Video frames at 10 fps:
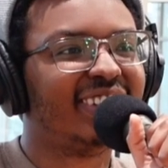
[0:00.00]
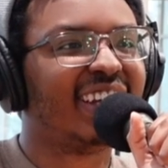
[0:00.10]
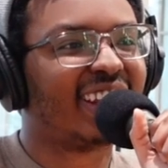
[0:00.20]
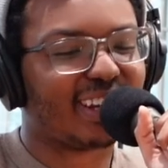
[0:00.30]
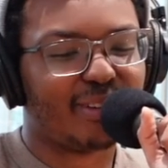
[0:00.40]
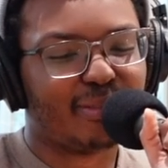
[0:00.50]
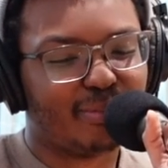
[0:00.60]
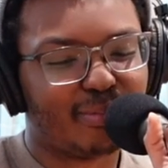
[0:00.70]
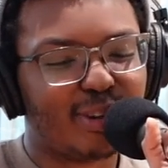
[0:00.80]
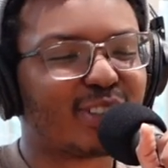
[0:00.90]
Yeah, like
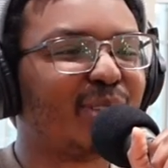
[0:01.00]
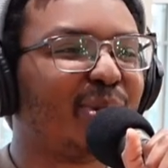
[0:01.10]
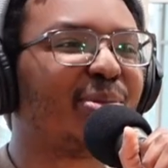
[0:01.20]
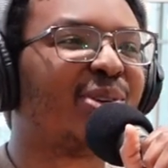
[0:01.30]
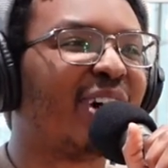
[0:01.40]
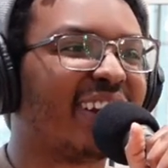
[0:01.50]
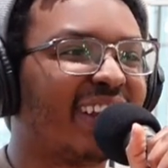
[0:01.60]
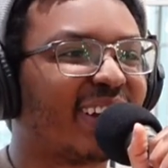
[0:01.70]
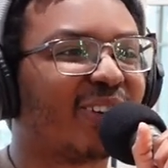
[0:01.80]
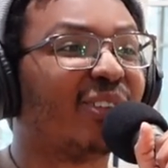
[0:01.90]
most of the people who had
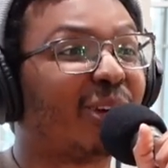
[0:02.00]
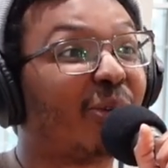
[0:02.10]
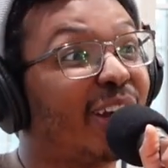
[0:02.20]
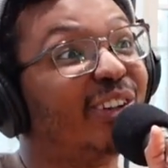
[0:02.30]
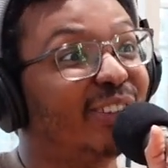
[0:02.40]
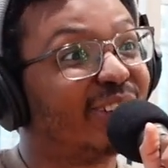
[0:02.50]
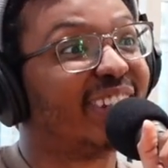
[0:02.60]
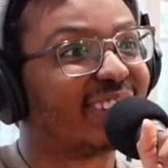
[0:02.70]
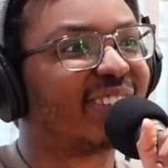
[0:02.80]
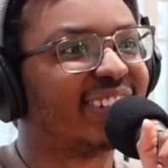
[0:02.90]
like why are you doing
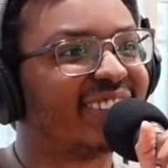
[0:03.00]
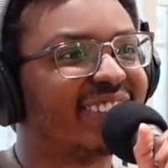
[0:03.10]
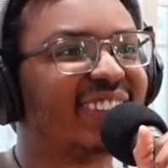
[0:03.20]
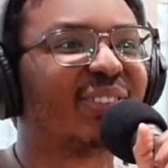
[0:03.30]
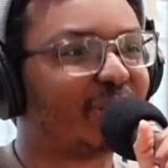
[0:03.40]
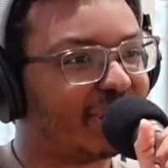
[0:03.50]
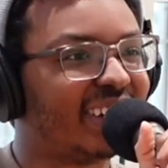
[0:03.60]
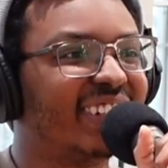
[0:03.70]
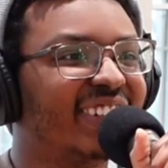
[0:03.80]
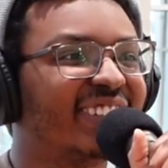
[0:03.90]
this questions were
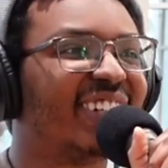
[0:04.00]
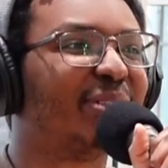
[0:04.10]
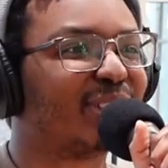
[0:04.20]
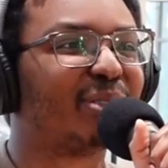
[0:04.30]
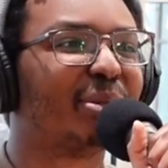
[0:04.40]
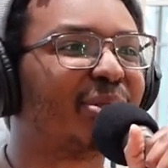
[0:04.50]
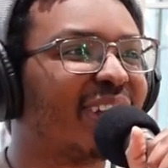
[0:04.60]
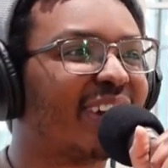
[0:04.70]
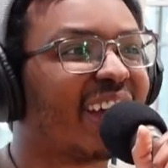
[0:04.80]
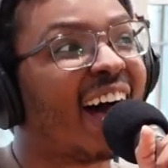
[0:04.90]
millennials, and most of the people were like,